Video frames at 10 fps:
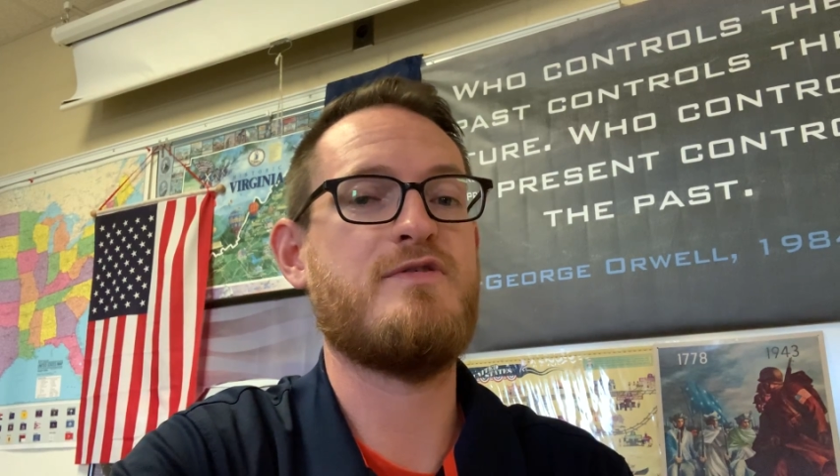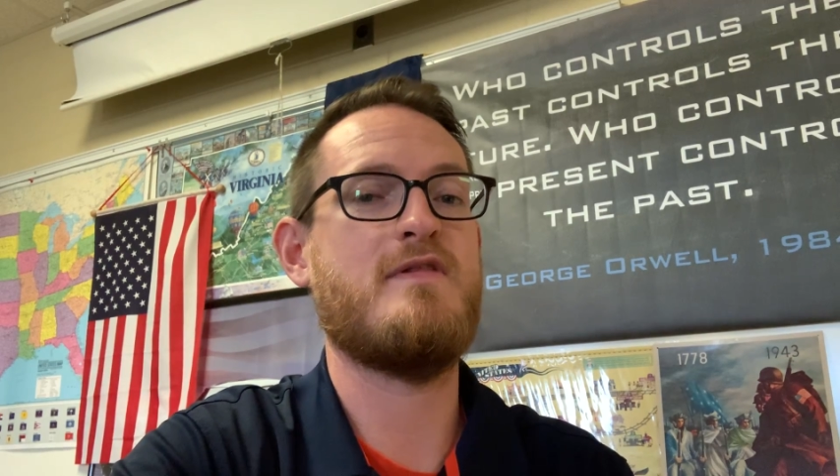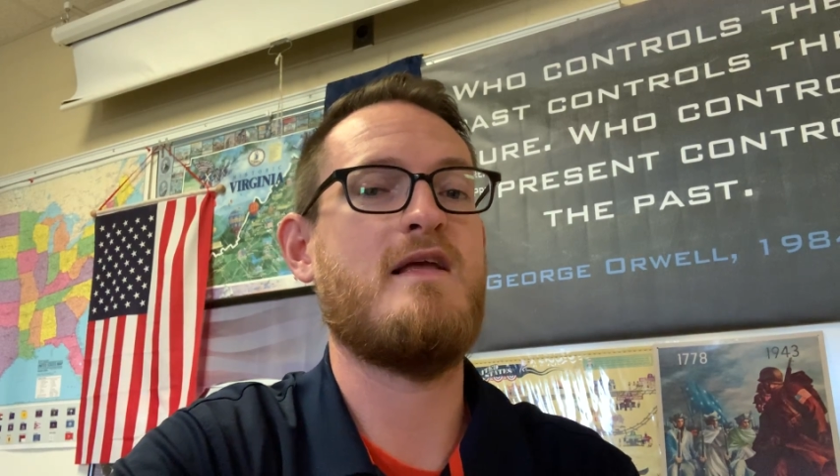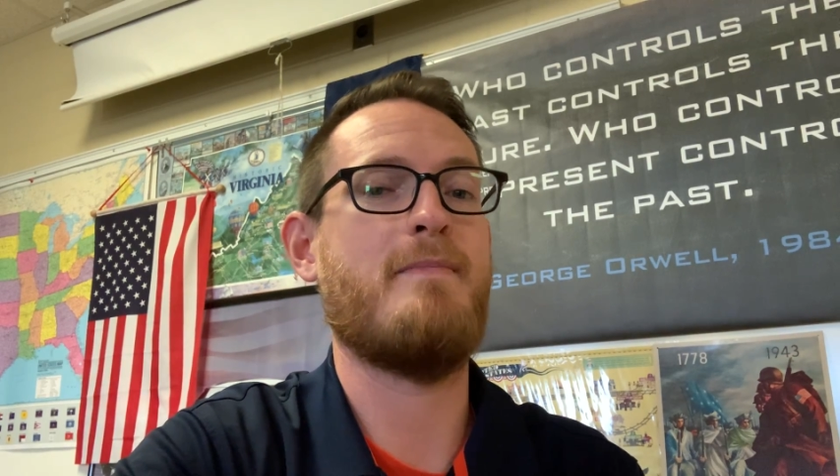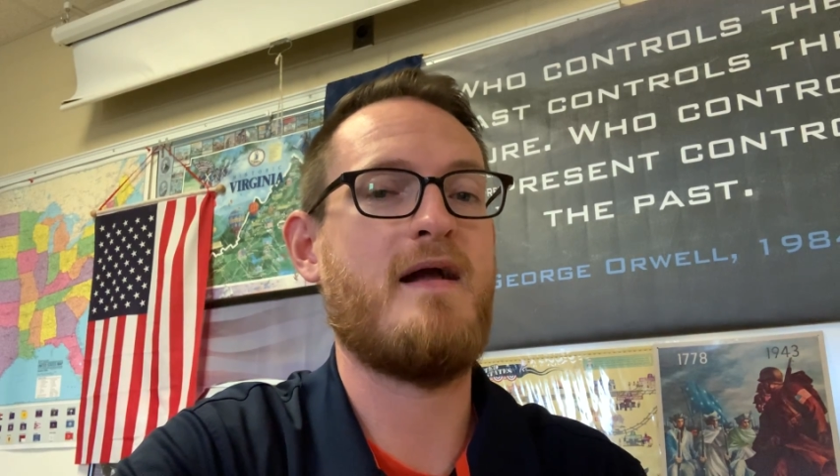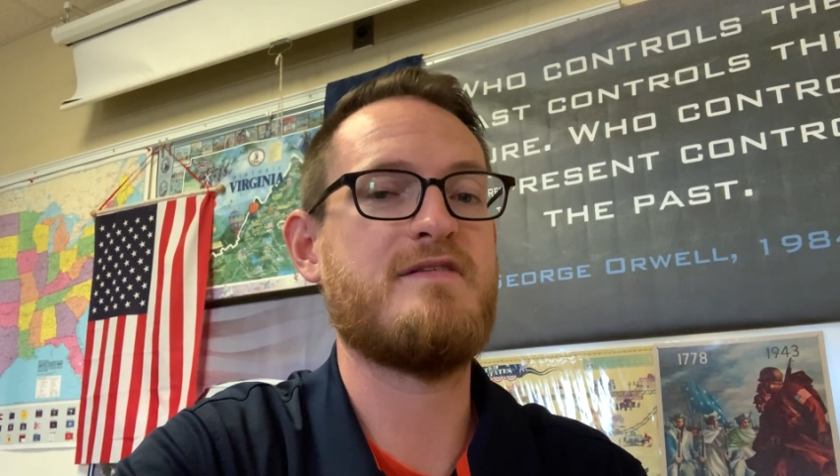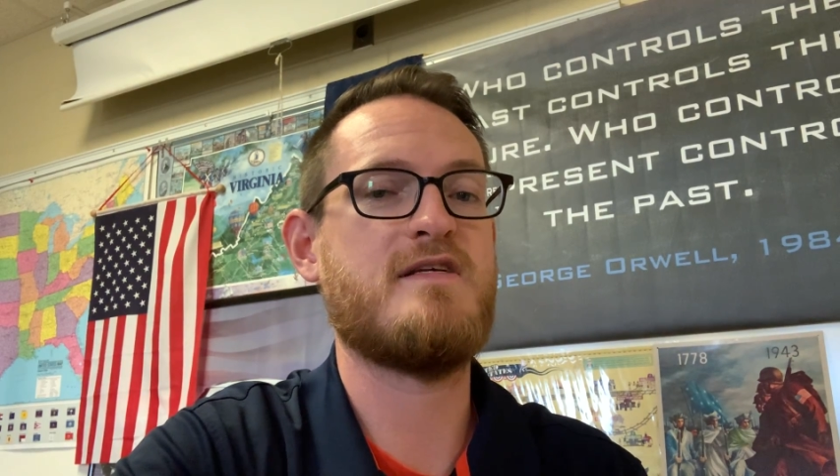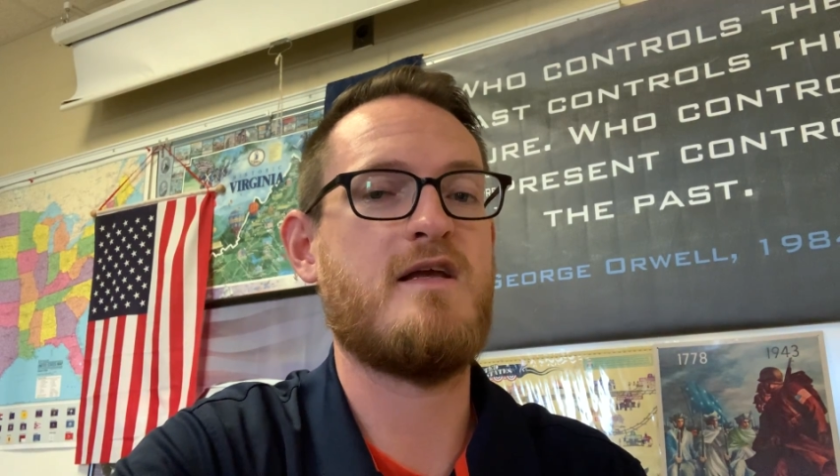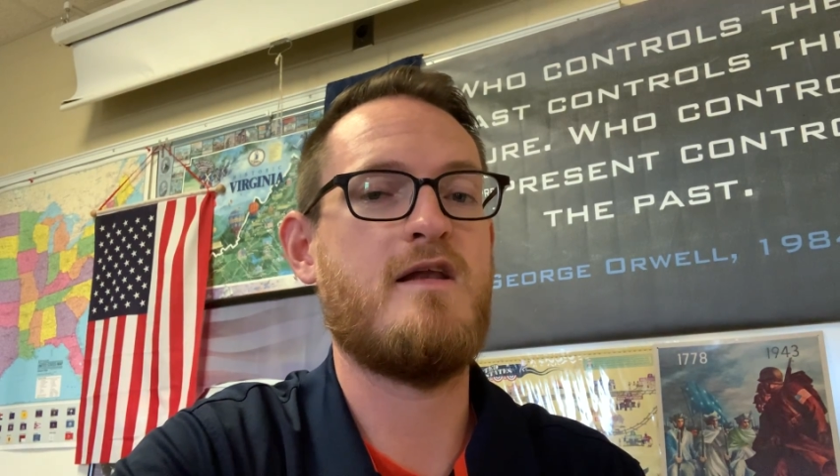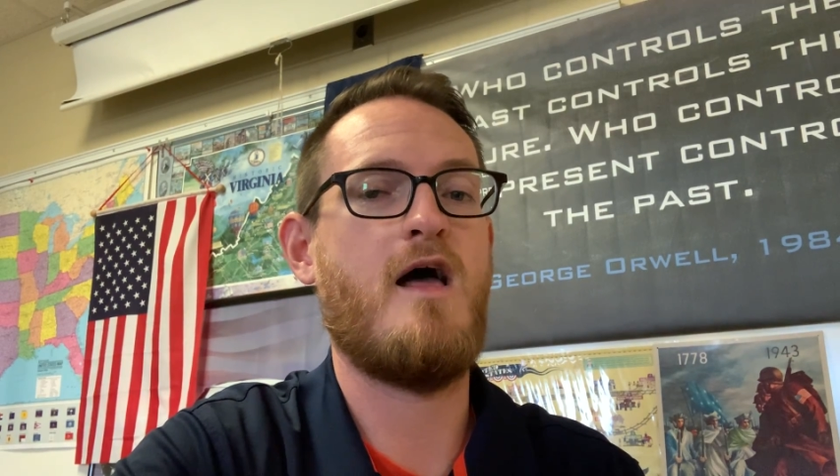to the
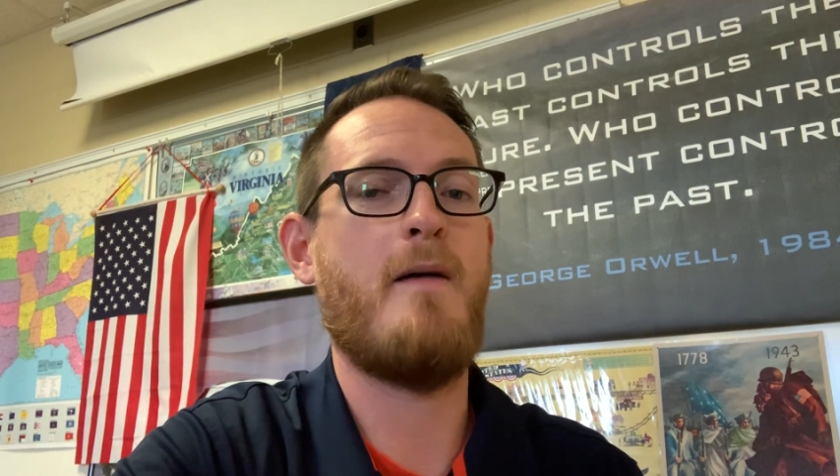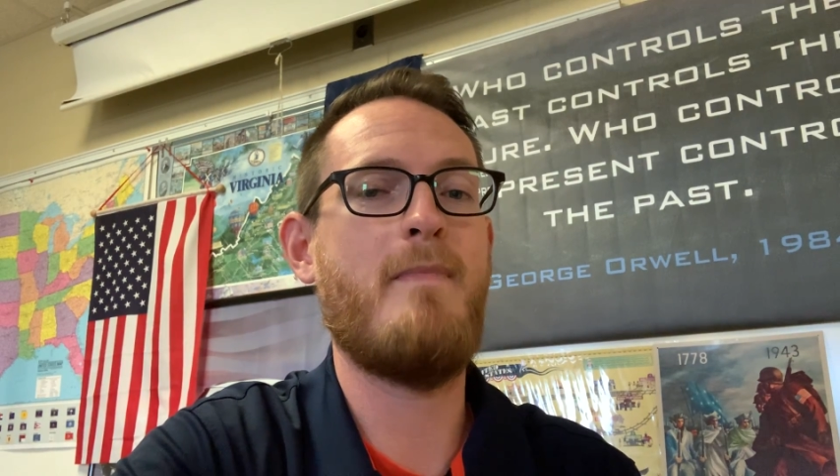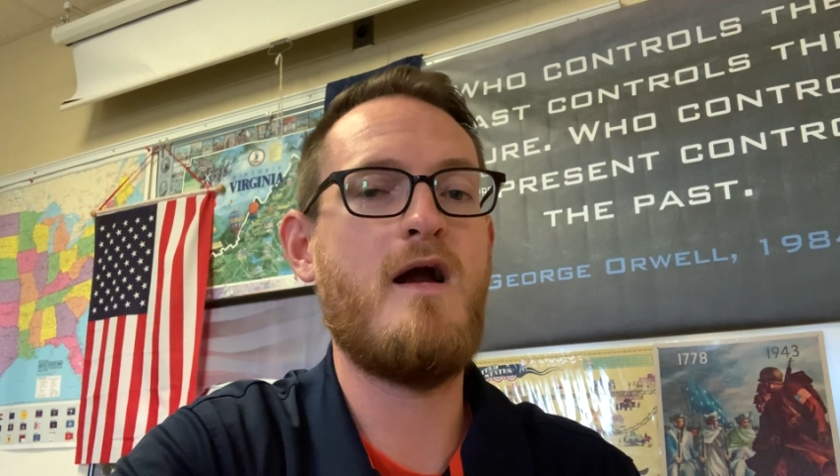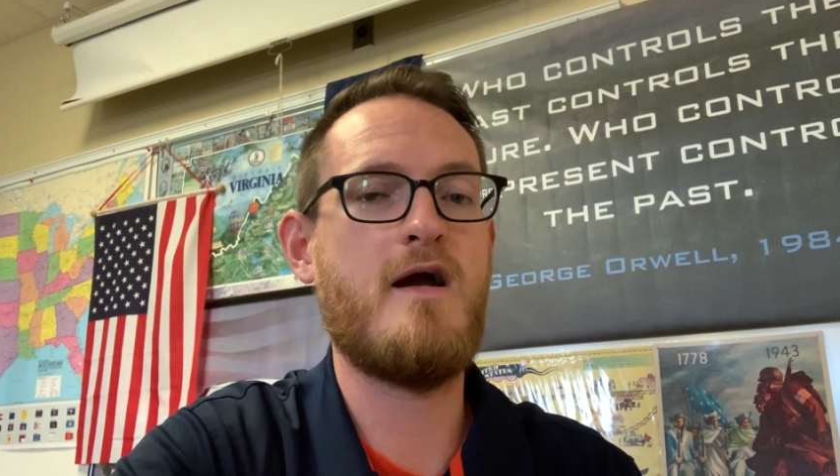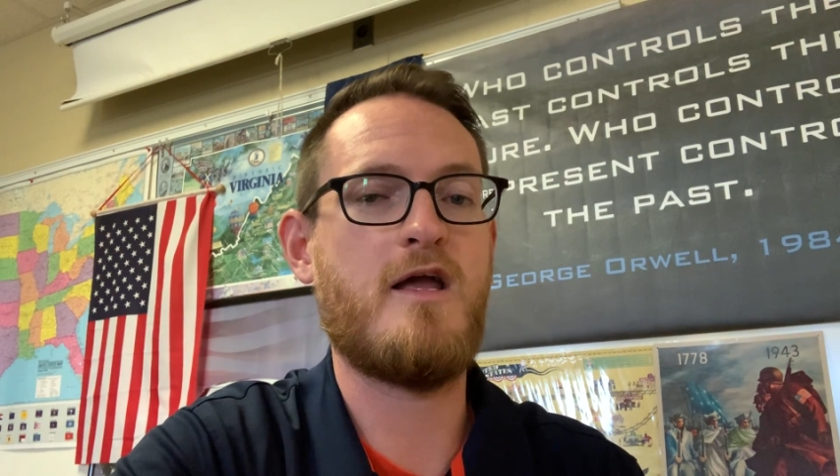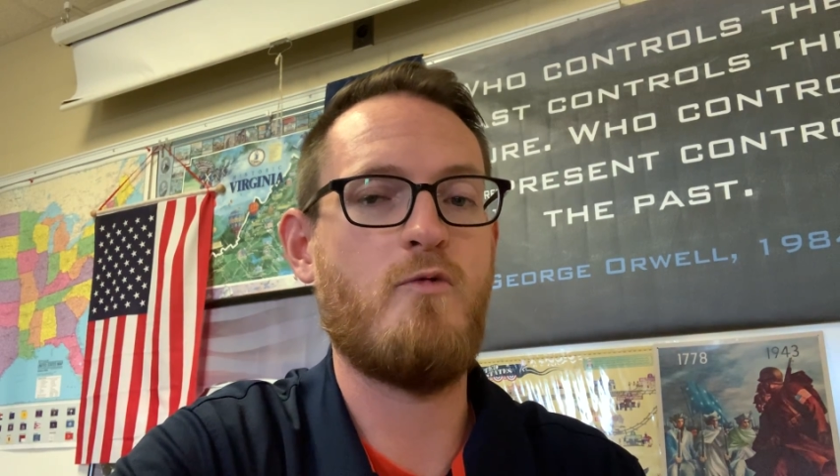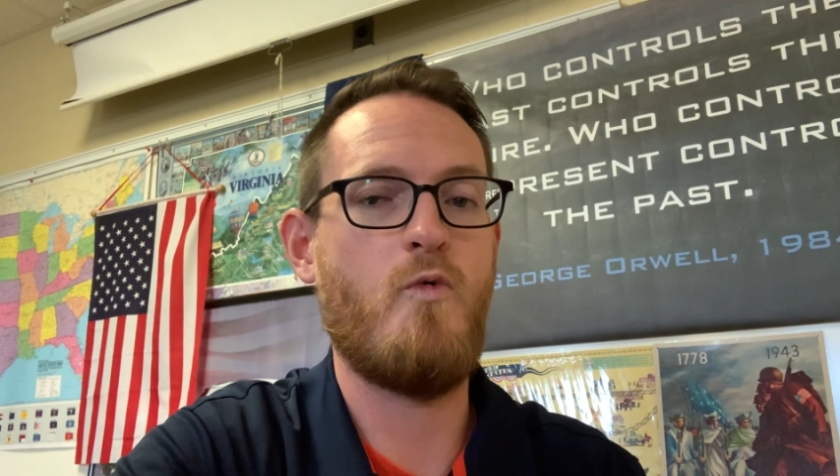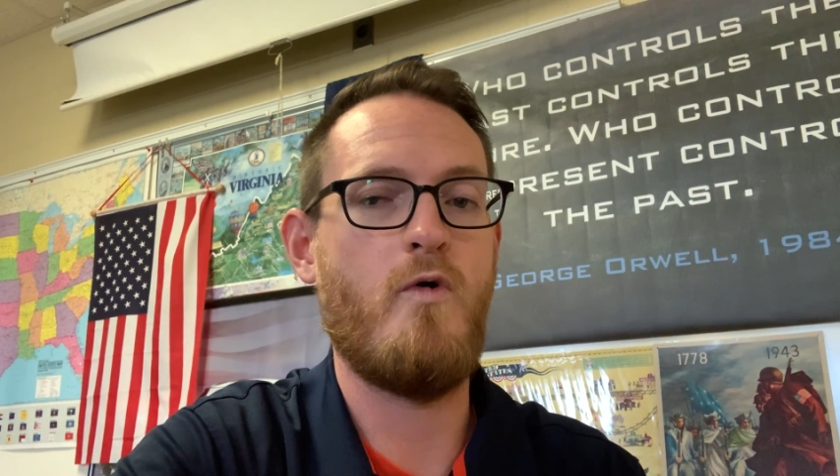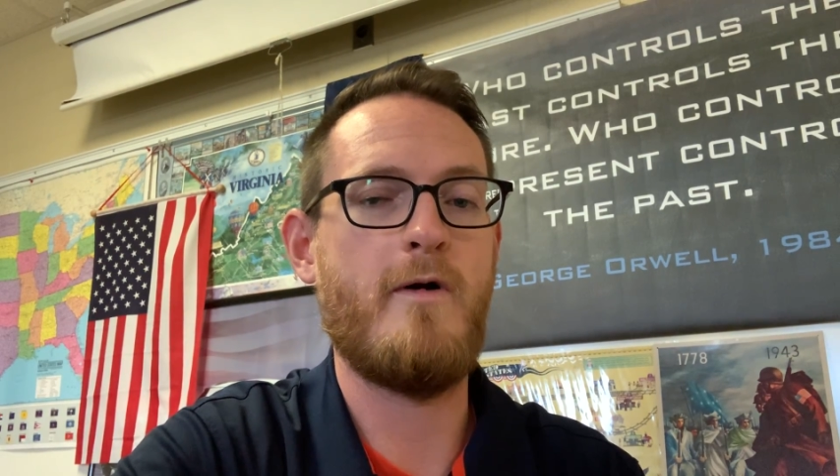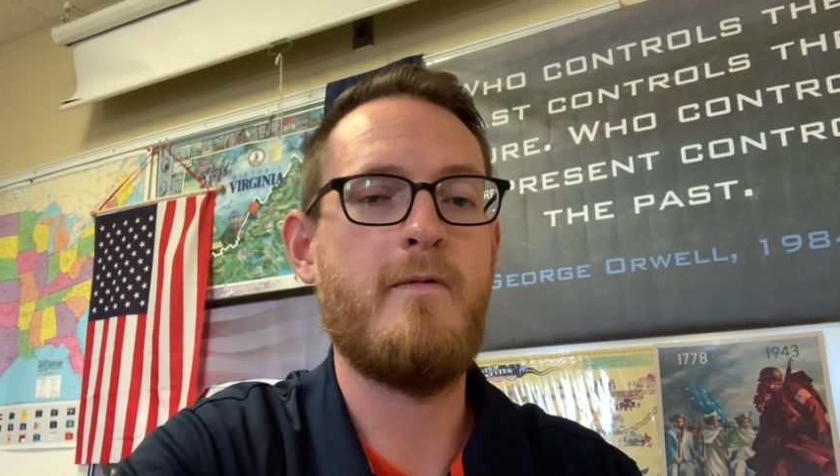Mexican-American
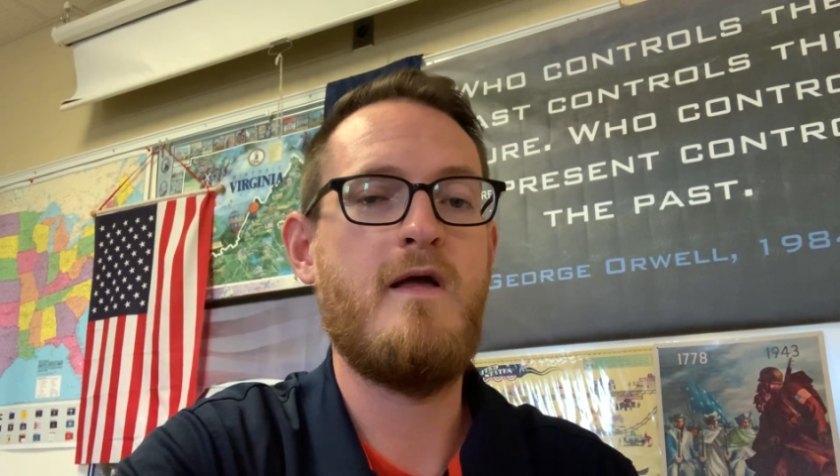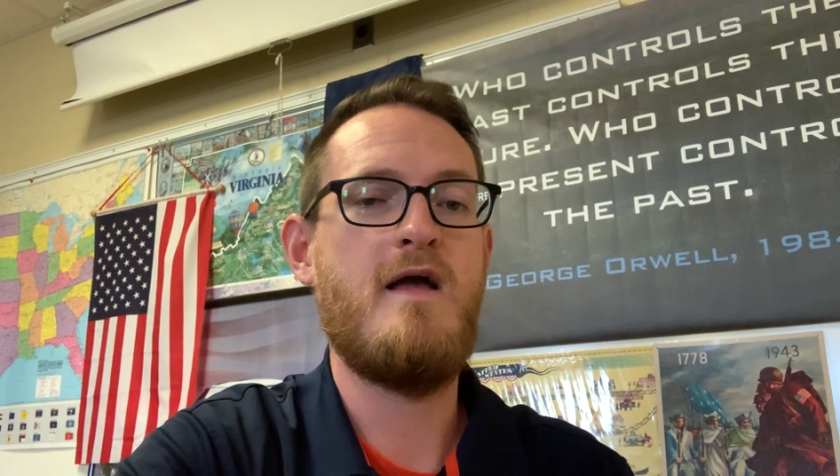War.